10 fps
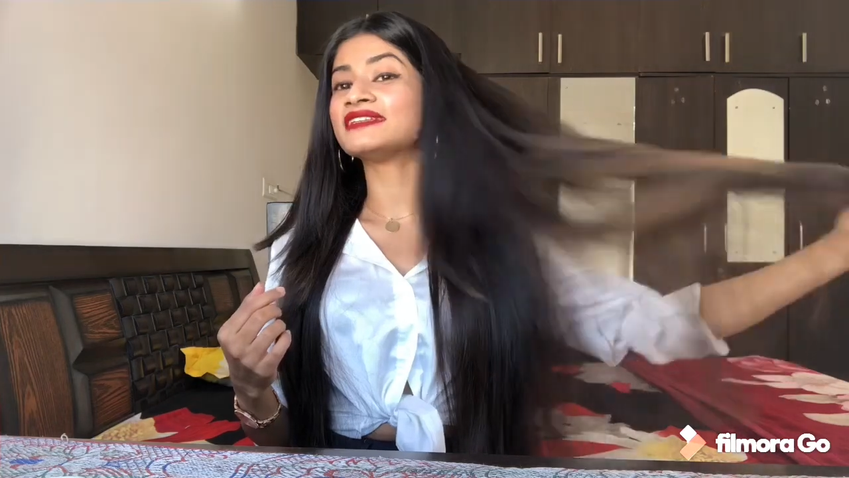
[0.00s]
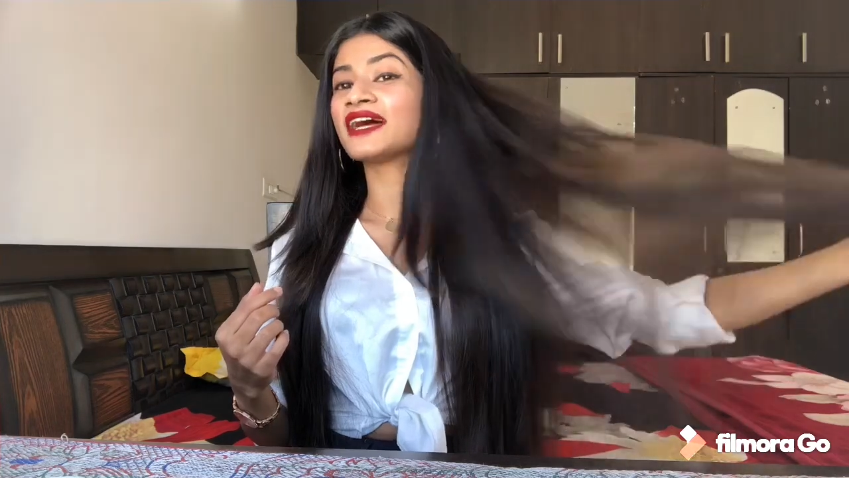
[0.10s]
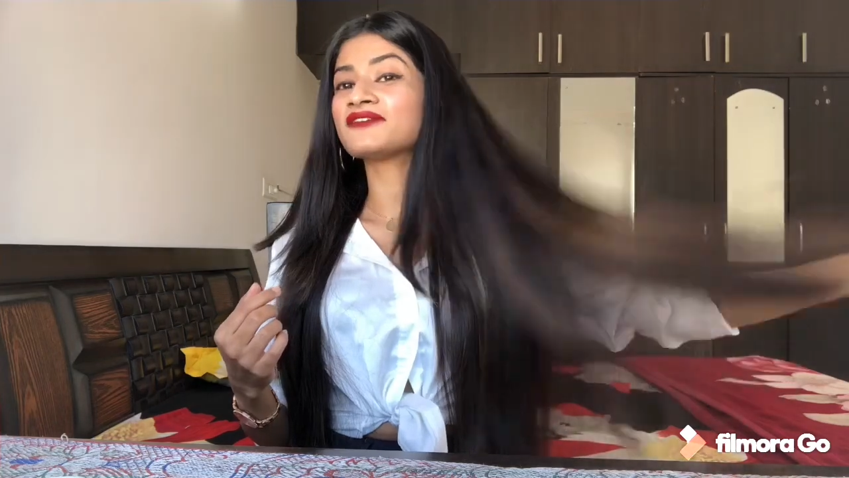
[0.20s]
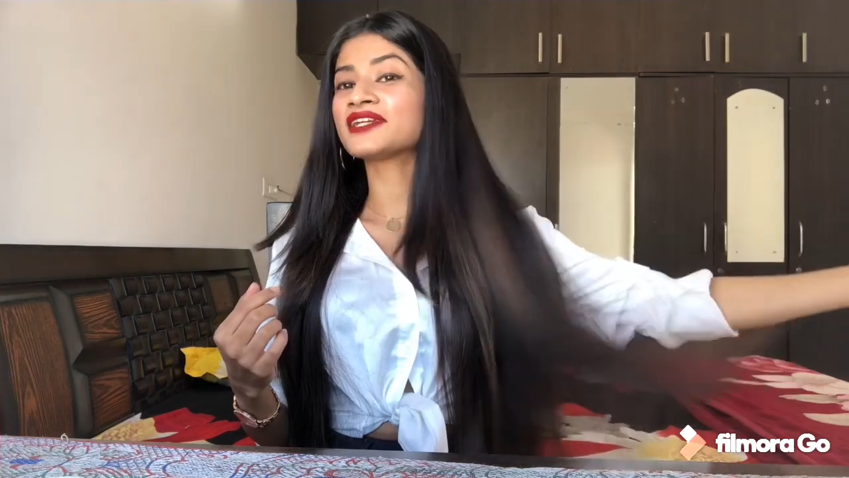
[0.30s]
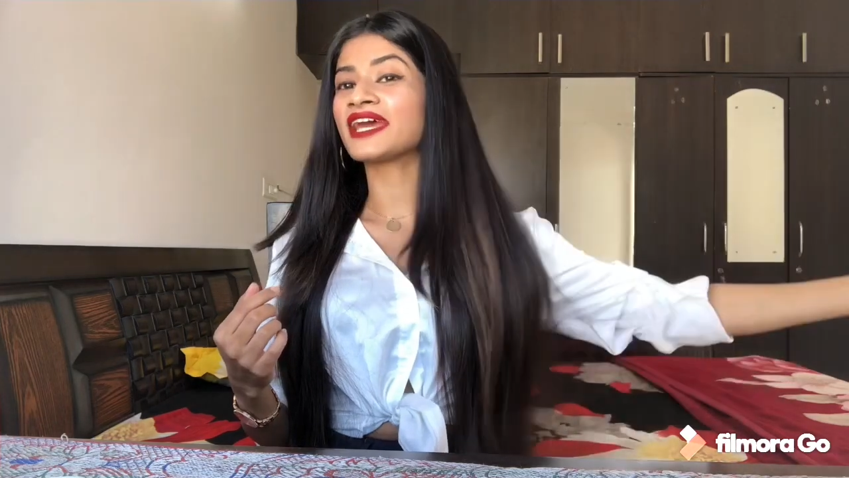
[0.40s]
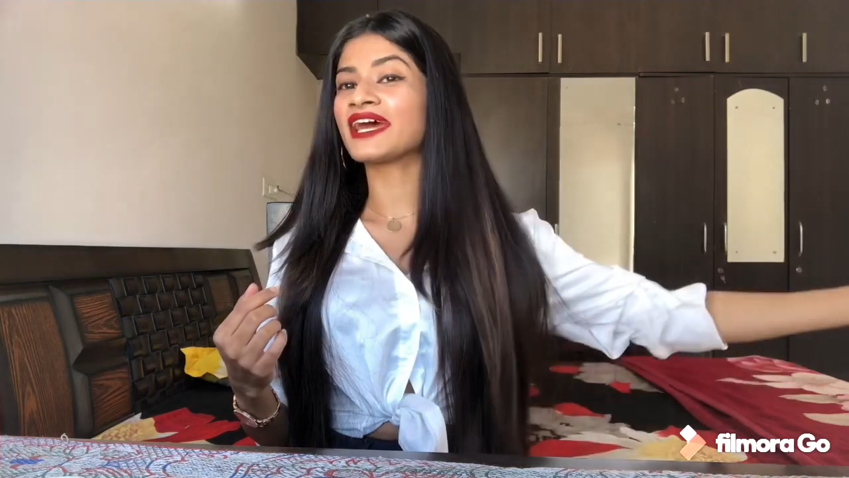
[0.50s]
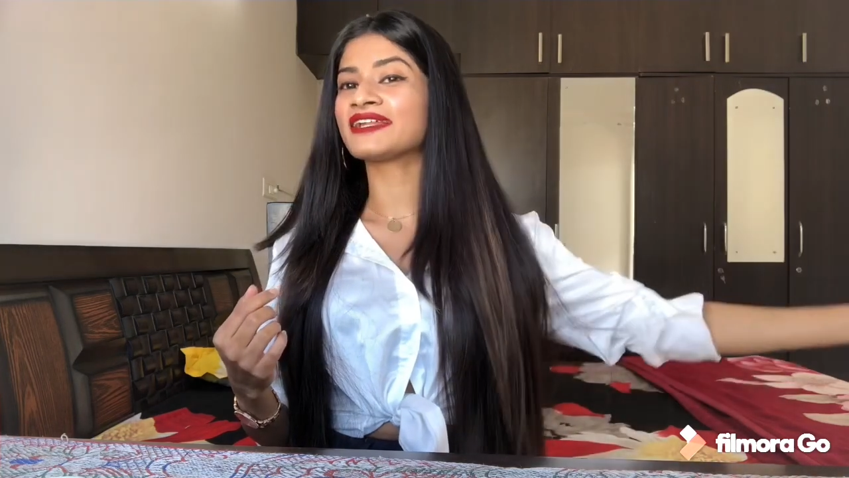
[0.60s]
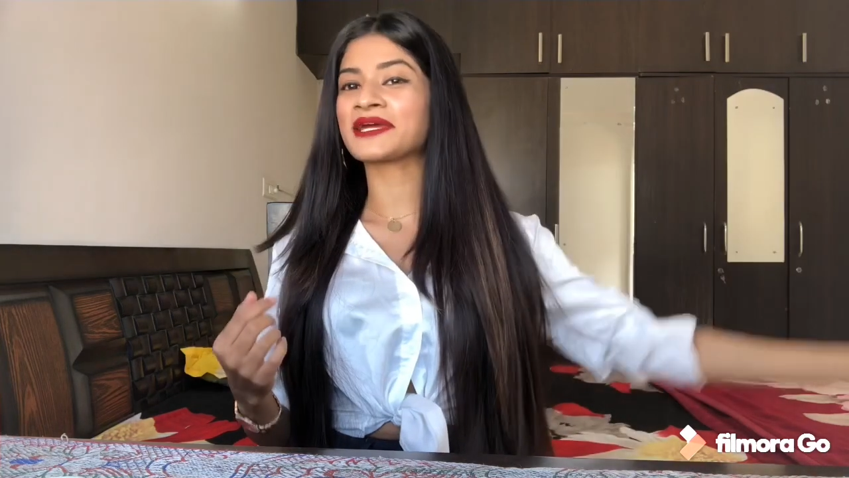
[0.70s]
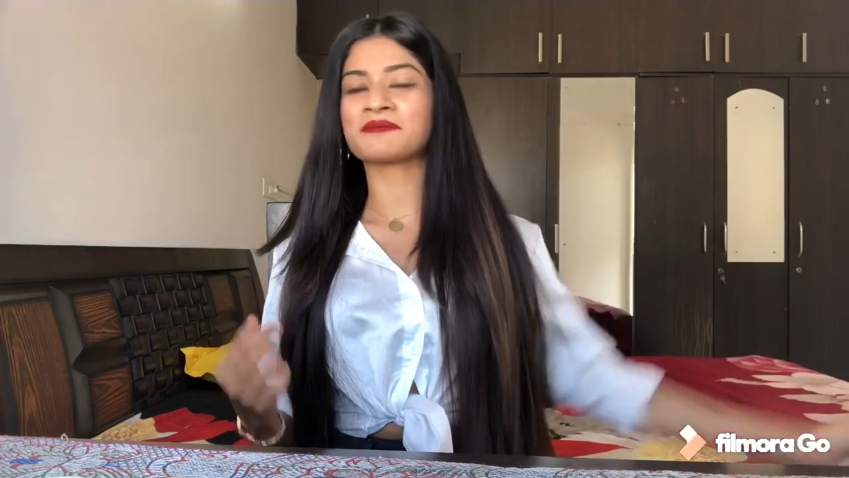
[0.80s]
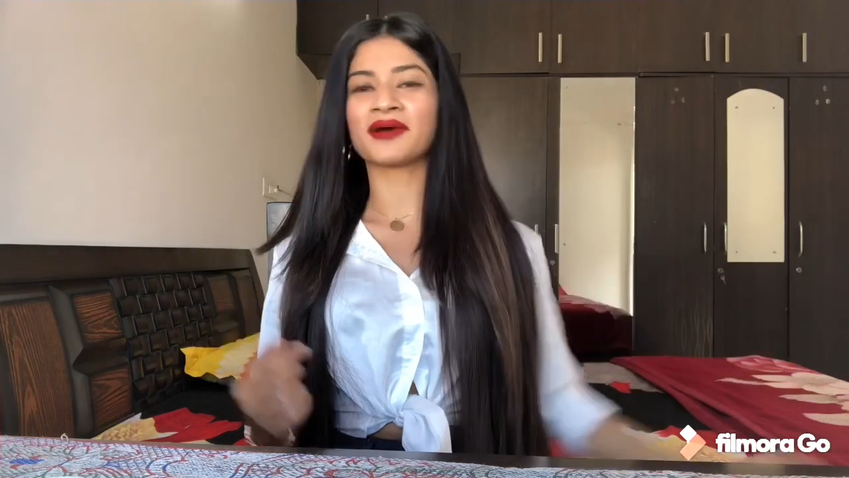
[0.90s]
lovely hair
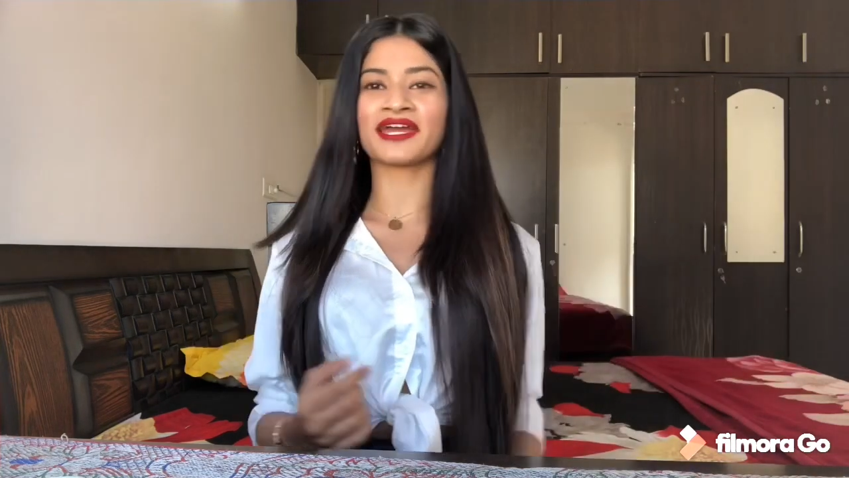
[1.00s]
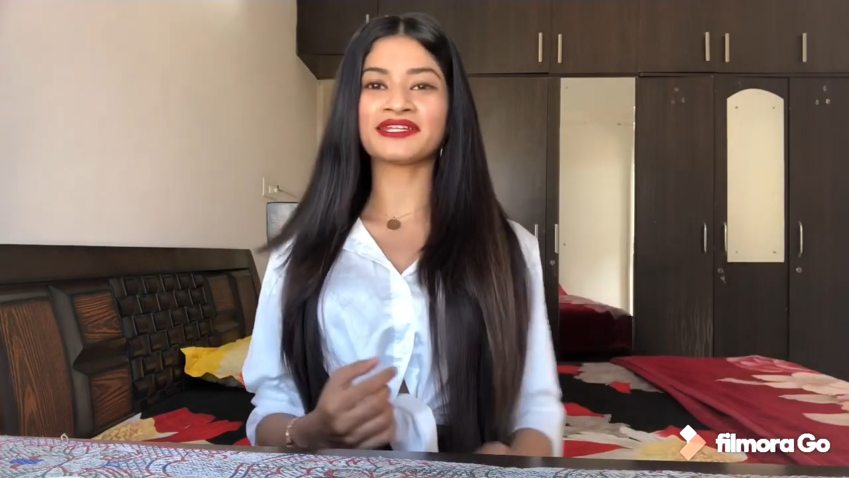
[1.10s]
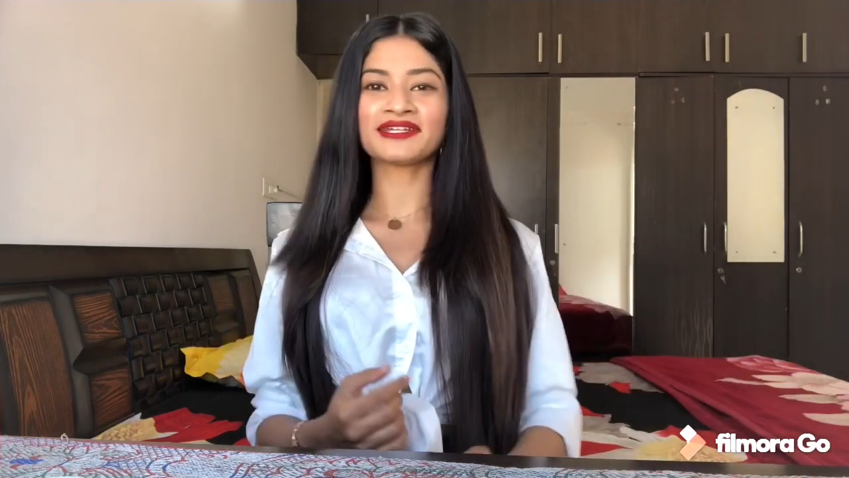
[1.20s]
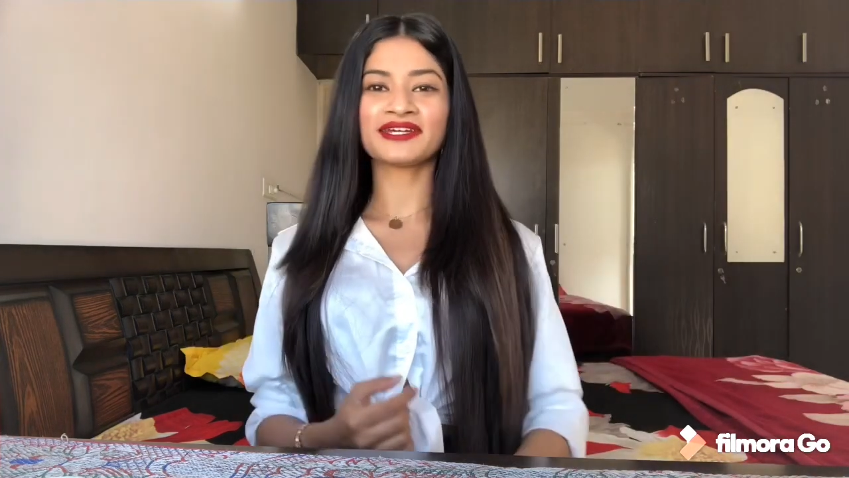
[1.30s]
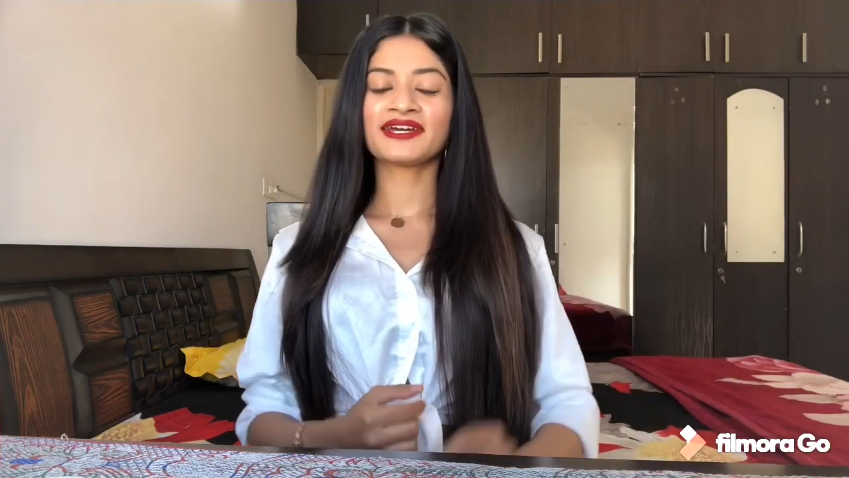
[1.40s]
like mine.